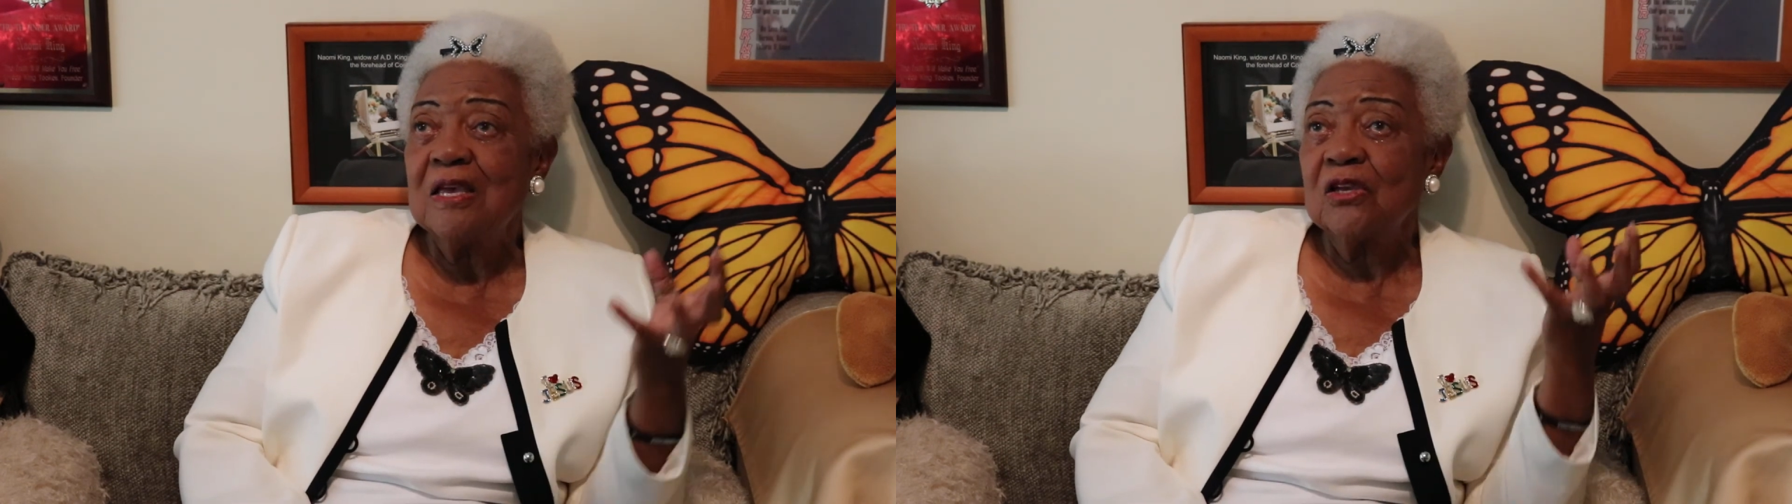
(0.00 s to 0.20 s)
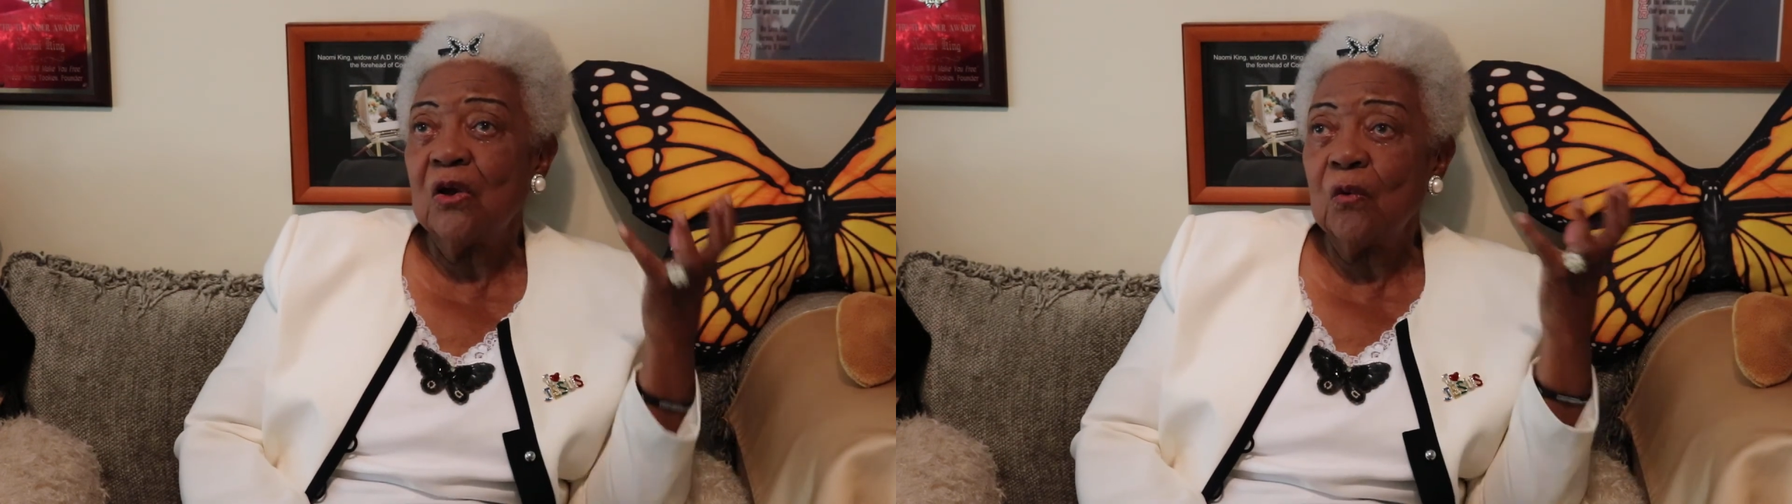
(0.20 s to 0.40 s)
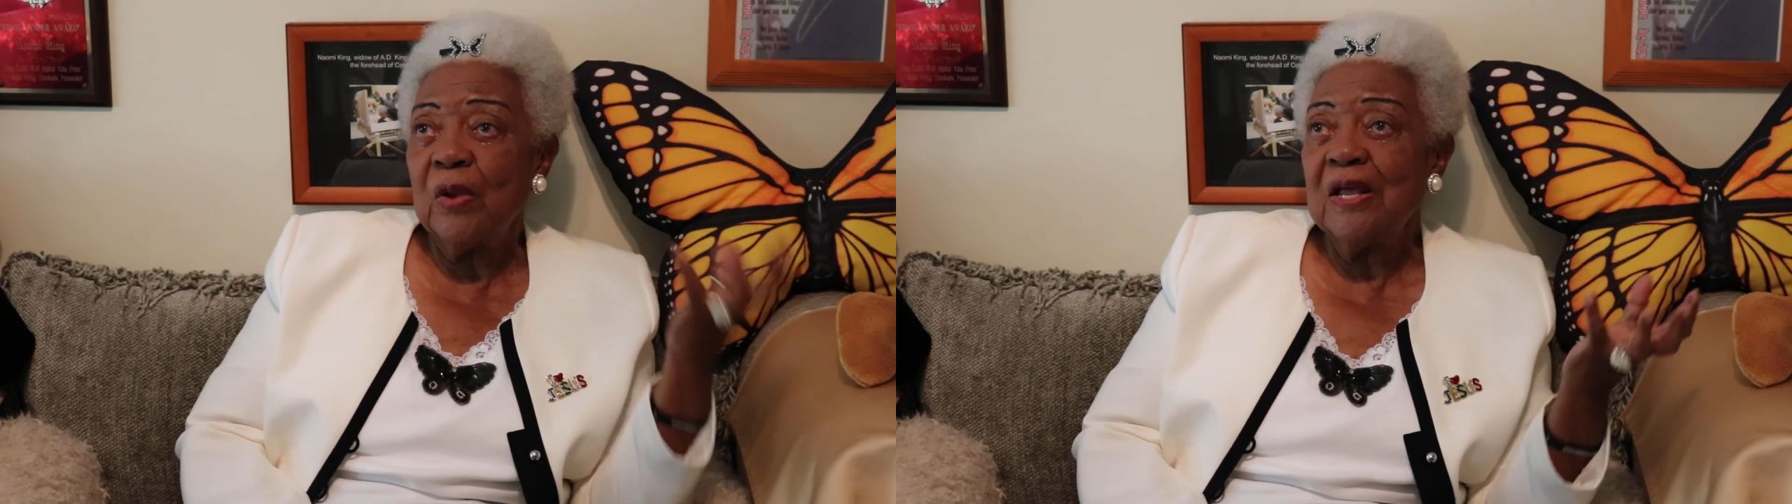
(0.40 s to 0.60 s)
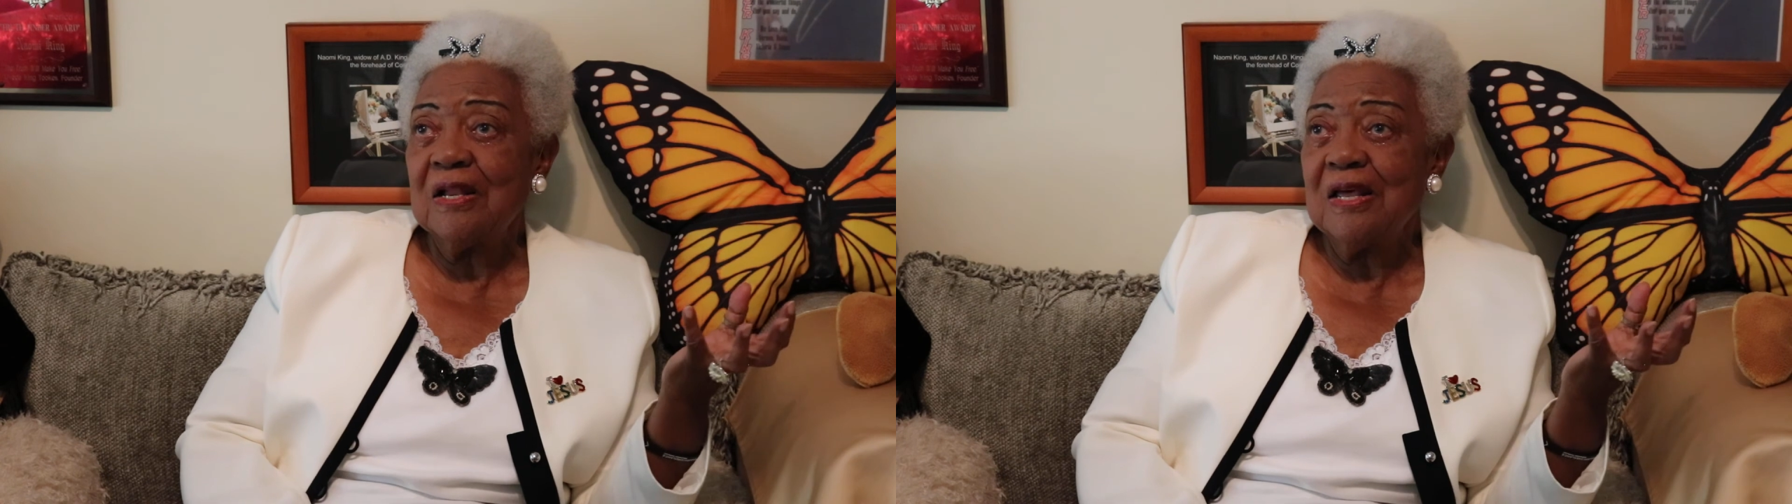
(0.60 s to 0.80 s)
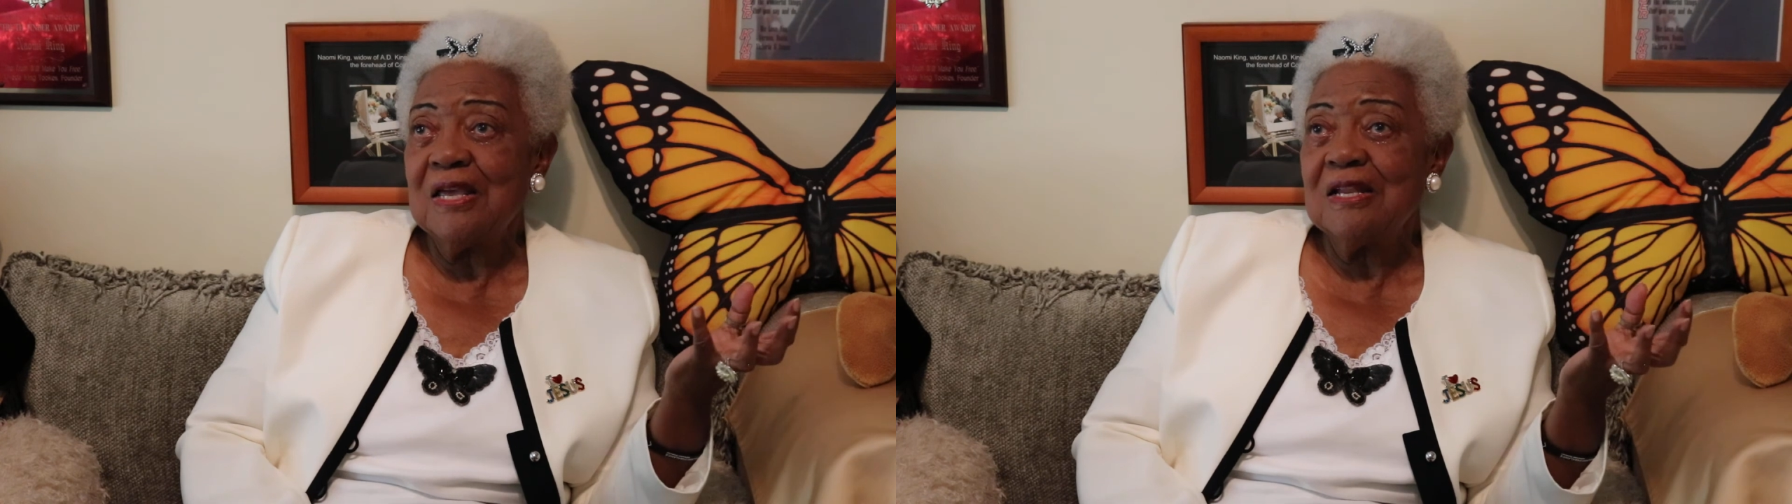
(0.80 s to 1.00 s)

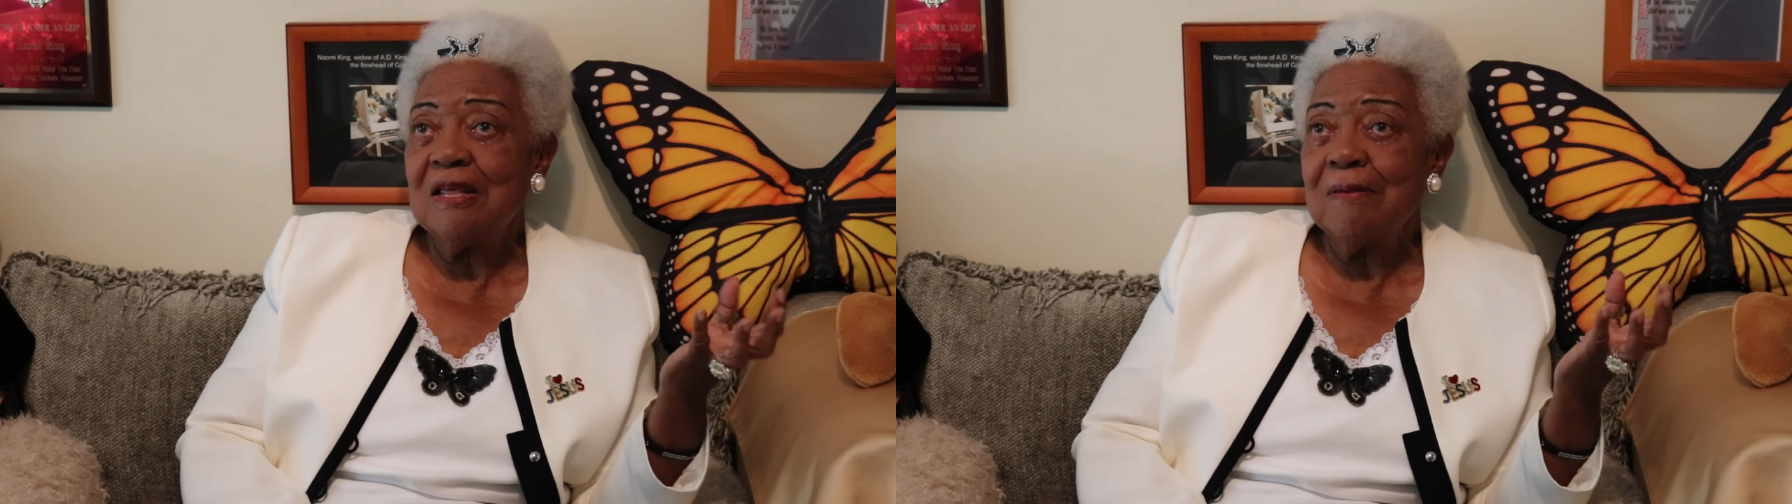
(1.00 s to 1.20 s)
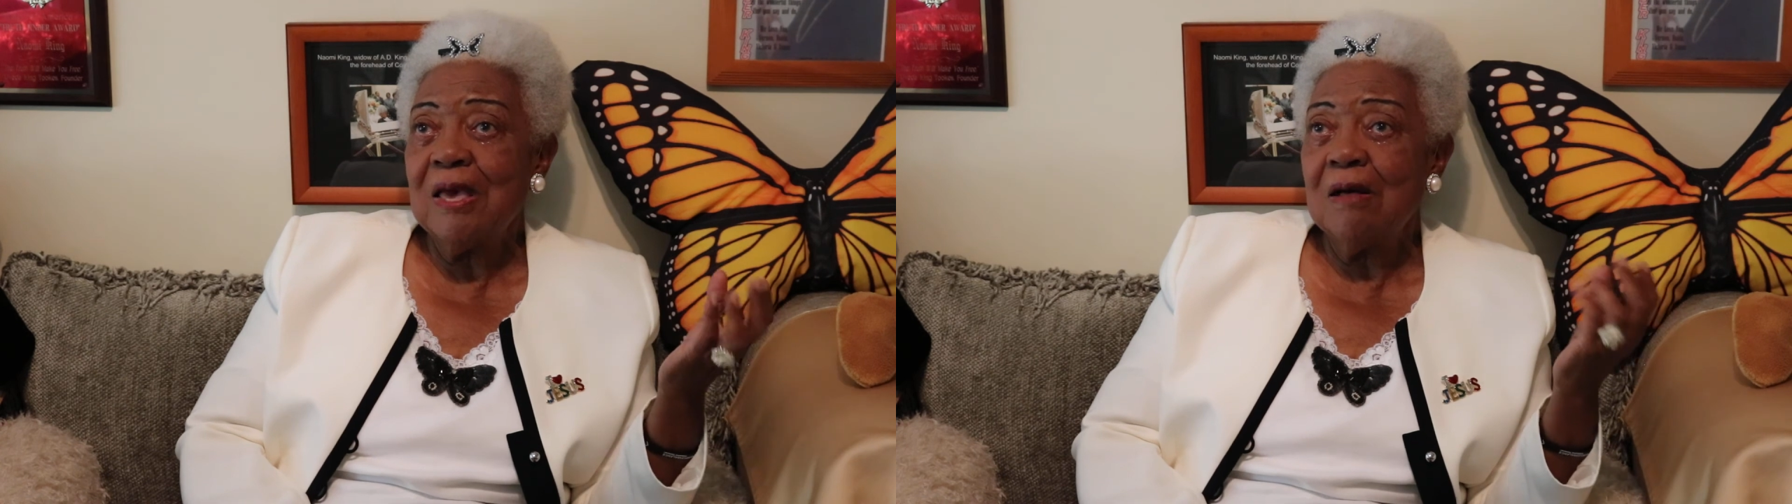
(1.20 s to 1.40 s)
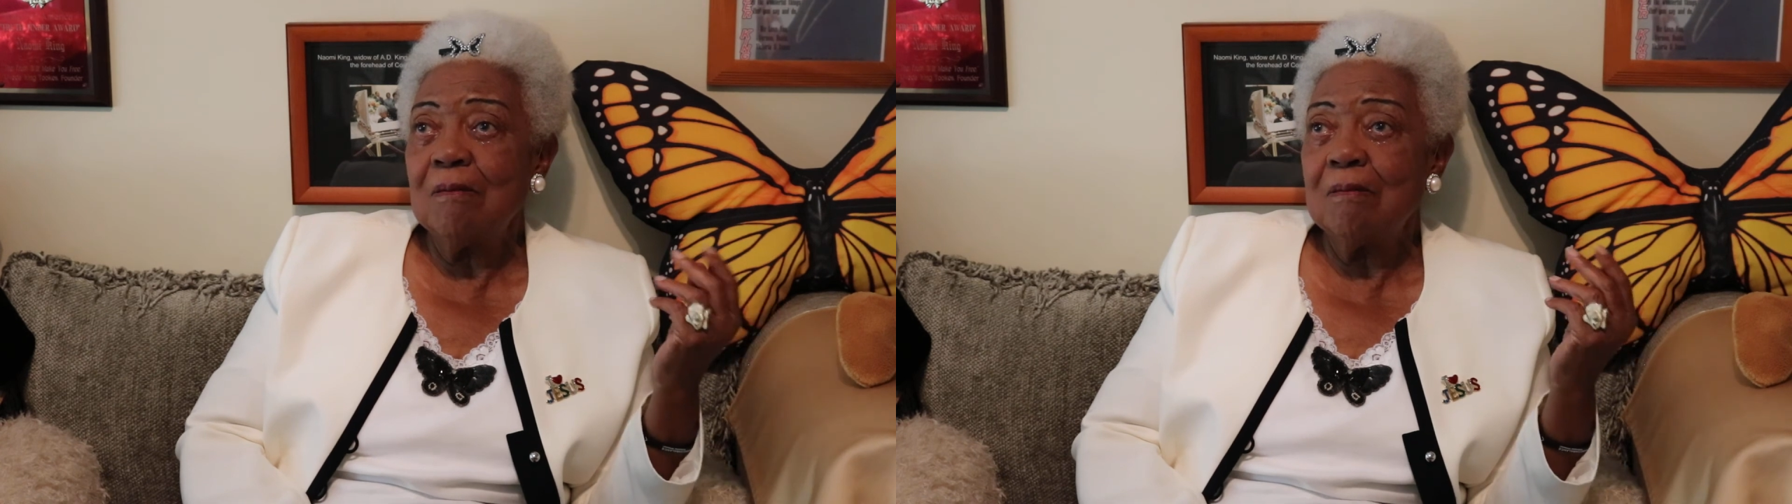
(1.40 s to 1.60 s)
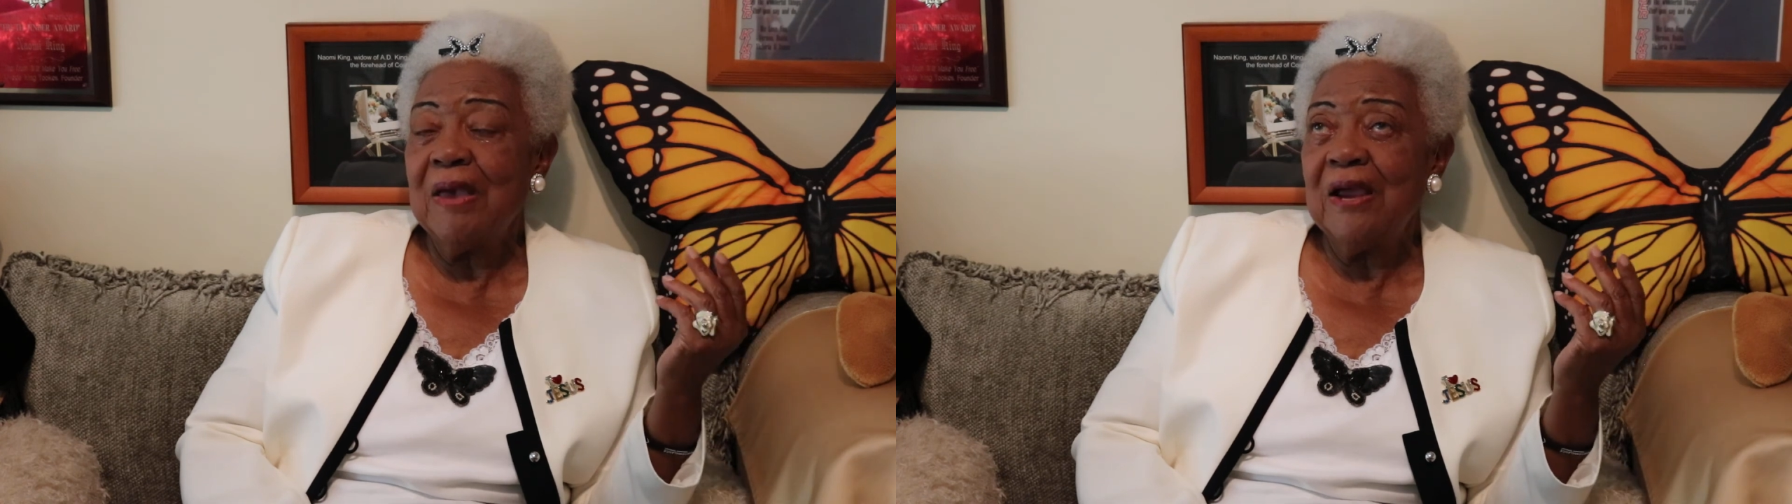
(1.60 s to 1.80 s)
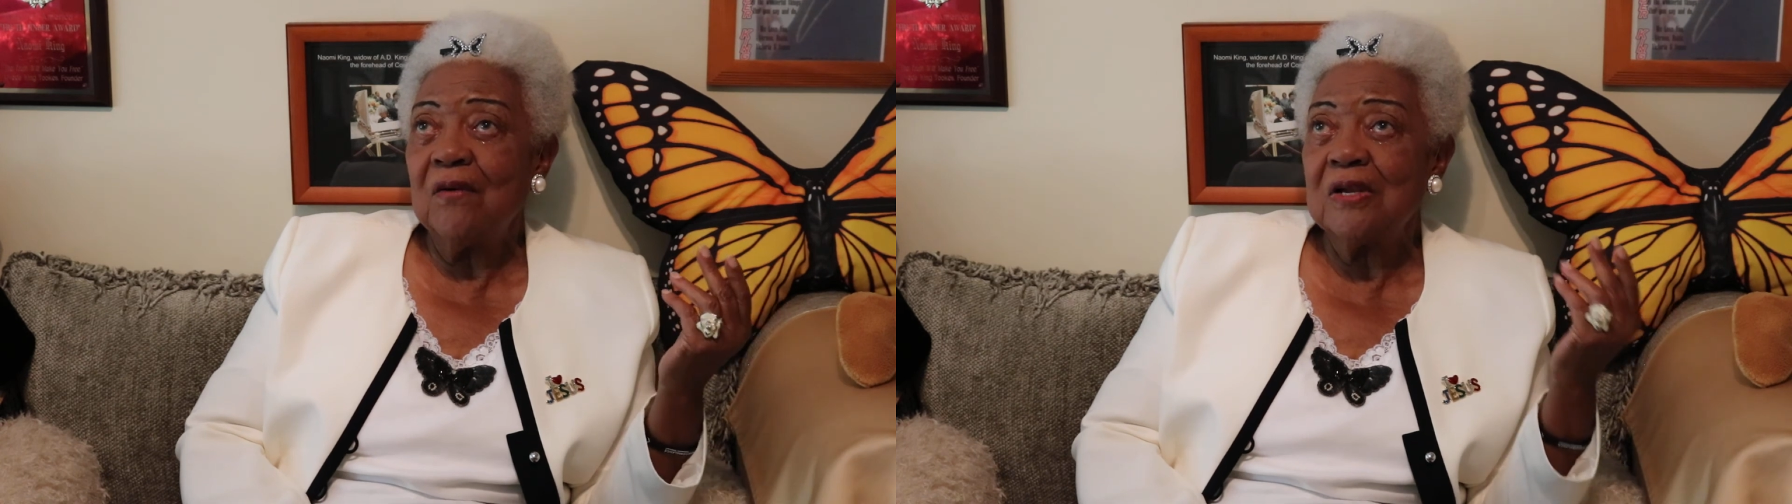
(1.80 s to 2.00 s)
Coretta and ML
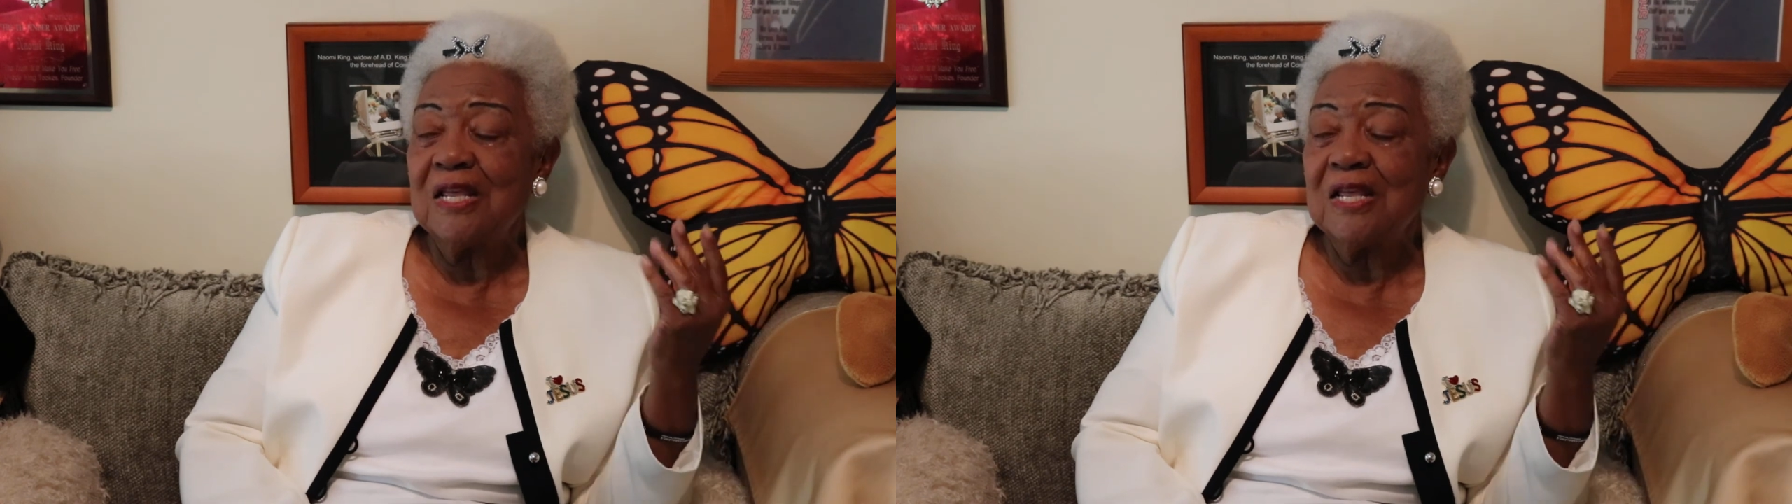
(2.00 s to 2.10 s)
married